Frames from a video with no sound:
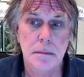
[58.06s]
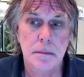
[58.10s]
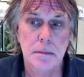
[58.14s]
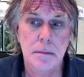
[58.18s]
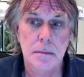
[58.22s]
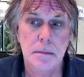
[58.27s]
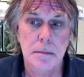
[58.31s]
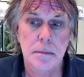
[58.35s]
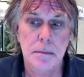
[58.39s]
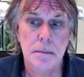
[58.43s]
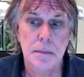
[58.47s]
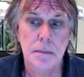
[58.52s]

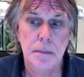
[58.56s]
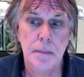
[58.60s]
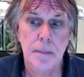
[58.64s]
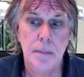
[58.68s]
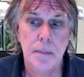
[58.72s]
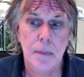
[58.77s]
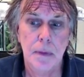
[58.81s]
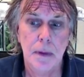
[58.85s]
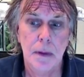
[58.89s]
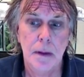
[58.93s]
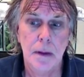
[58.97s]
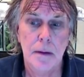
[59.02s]

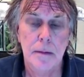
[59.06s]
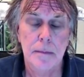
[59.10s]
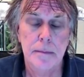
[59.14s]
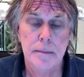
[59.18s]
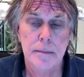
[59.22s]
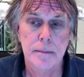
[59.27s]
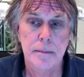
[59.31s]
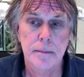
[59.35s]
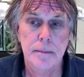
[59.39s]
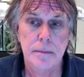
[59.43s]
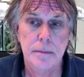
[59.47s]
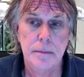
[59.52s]

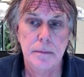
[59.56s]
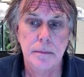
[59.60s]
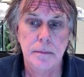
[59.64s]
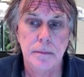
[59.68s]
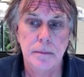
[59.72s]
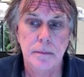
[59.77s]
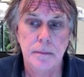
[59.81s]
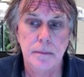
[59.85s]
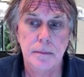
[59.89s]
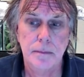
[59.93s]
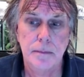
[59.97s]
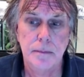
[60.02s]

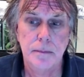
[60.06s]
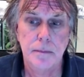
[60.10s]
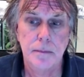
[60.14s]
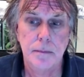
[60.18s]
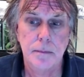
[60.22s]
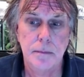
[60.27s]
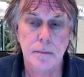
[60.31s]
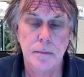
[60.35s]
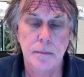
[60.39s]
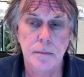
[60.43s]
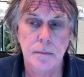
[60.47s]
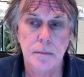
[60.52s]

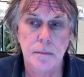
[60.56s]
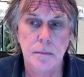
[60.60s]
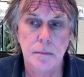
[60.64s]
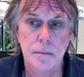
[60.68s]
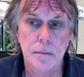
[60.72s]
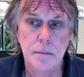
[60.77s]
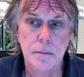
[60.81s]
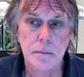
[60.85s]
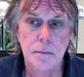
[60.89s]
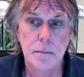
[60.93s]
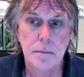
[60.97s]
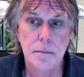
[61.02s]

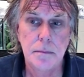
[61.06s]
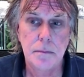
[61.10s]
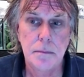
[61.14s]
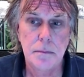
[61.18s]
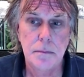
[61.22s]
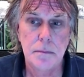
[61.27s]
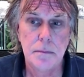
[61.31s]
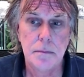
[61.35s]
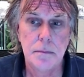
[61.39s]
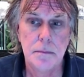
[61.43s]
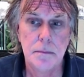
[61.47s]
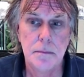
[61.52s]

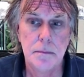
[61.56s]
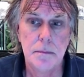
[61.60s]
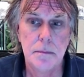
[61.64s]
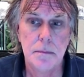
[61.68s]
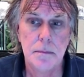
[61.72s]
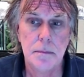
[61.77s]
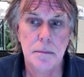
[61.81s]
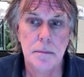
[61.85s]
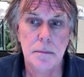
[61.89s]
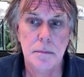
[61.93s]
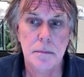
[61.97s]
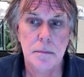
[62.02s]

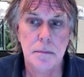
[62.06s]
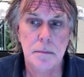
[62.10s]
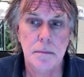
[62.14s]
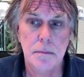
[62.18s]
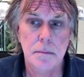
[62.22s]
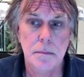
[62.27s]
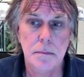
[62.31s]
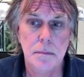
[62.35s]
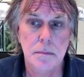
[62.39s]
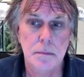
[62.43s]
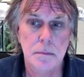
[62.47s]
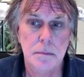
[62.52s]

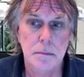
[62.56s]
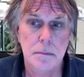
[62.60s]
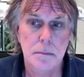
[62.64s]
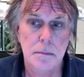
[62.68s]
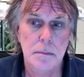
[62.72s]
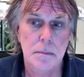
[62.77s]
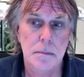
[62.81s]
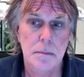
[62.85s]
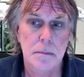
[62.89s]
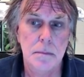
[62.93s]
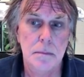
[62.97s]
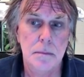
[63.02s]

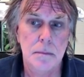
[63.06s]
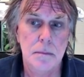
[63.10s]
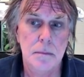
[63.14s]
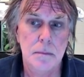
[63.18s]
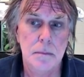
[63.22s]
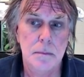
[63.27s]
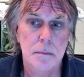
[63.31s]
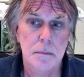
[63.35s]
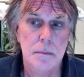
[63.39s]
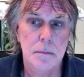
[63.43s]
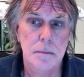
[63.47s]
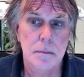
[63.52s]

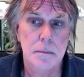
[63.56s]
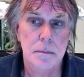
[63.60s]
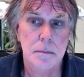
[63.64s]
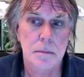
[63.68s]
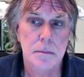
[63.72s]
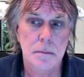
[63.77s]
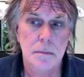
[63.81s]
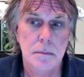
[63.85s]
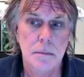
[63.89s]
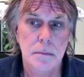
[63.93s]
[no speech]